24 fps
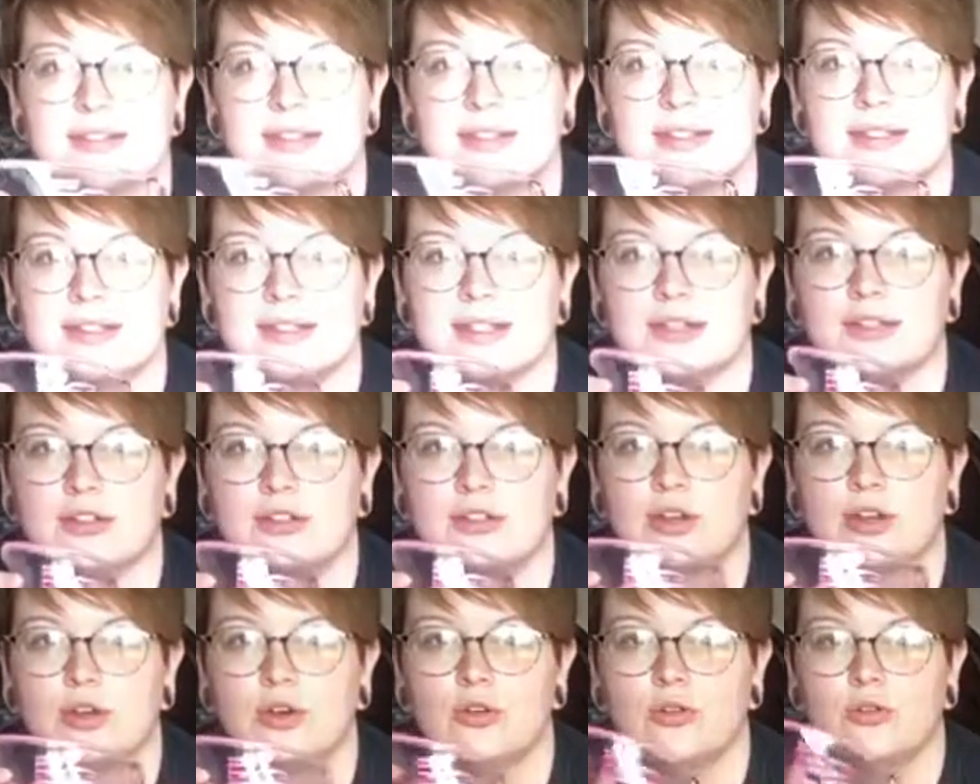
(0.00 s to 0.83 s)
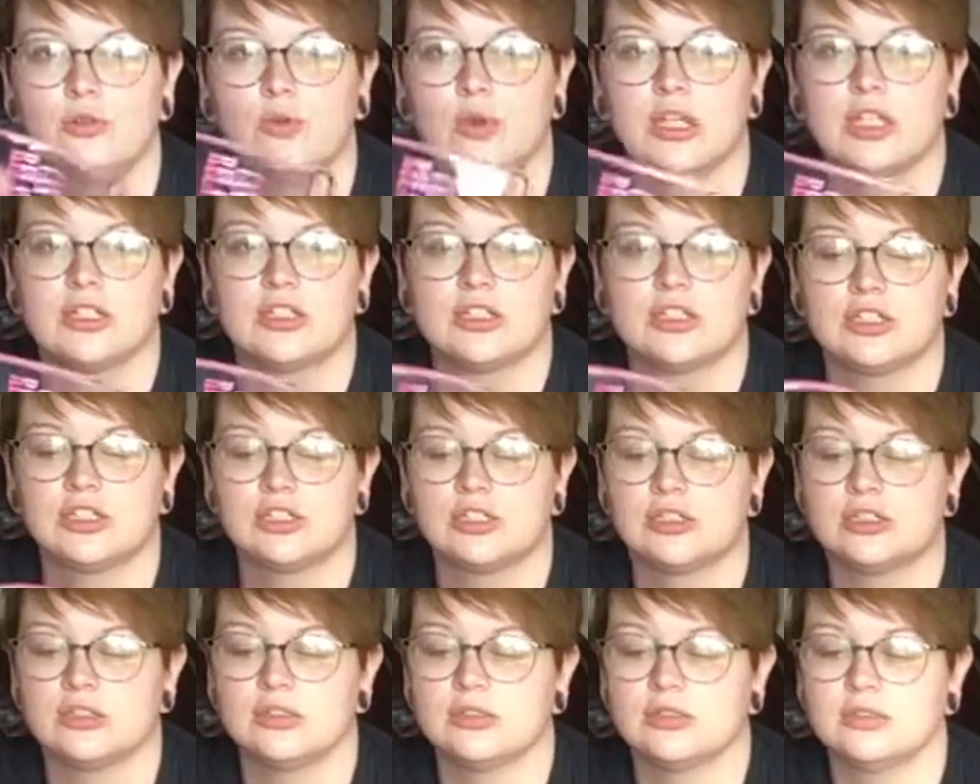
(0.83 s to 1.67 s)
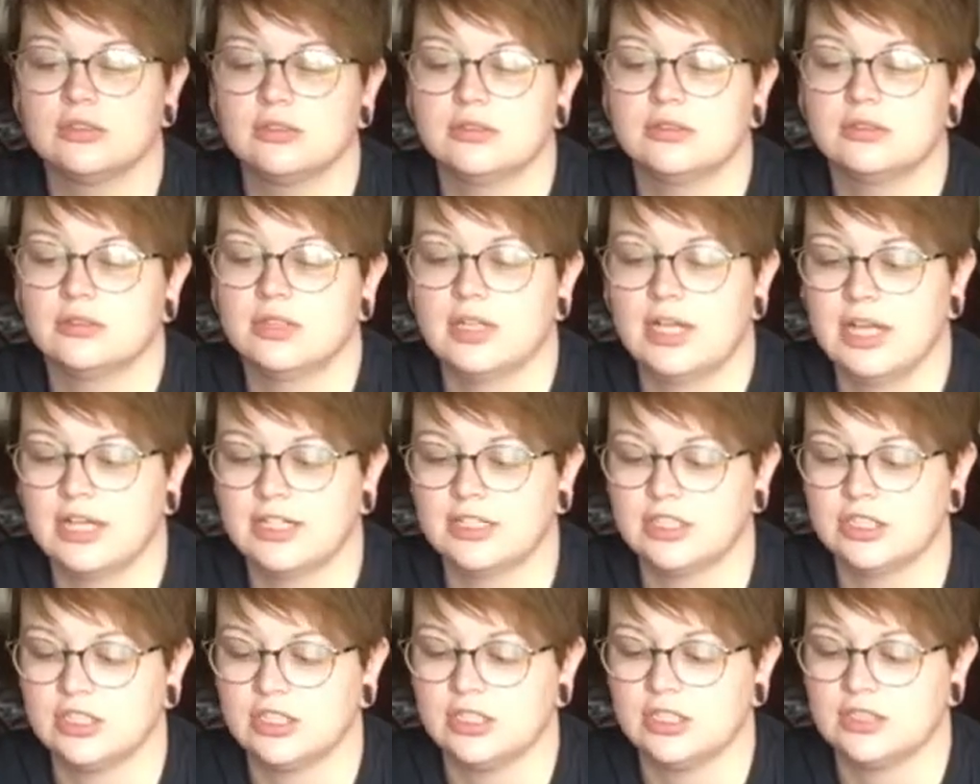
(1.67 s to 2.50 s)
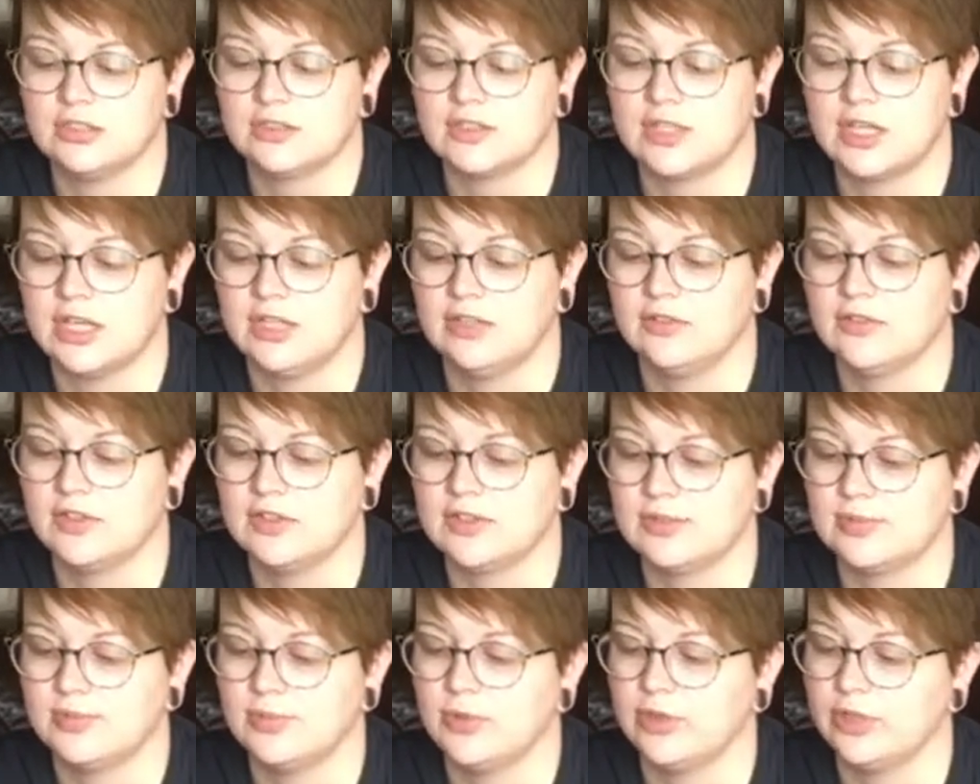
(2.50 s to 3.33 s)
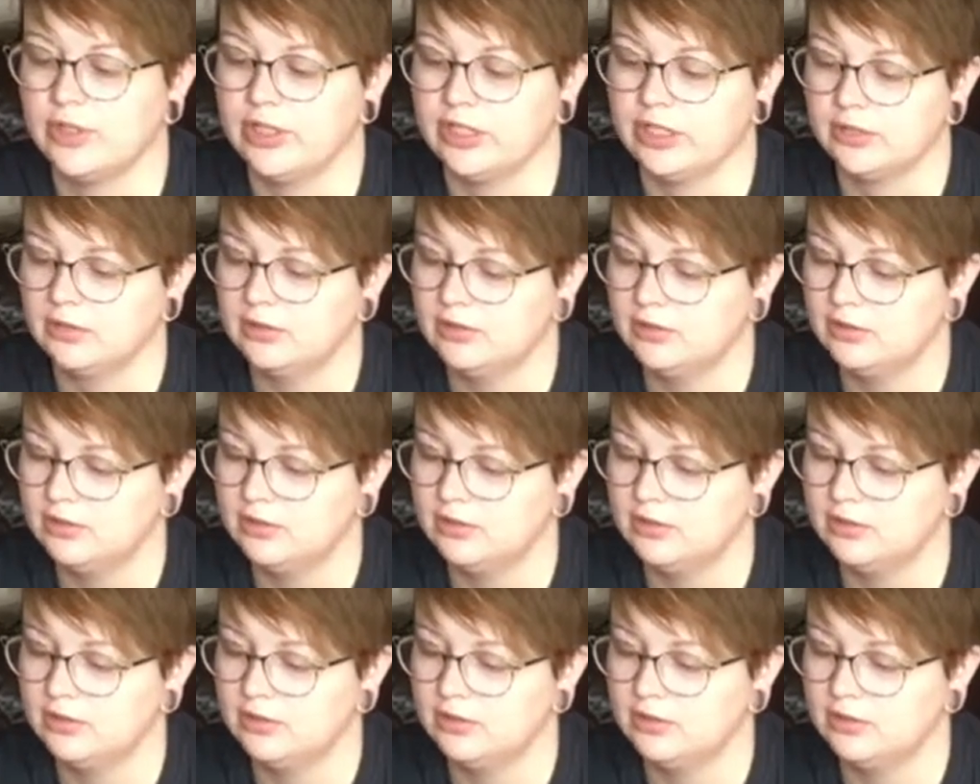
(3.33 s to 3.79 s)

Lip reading: silicone, which actually is kind of disappointing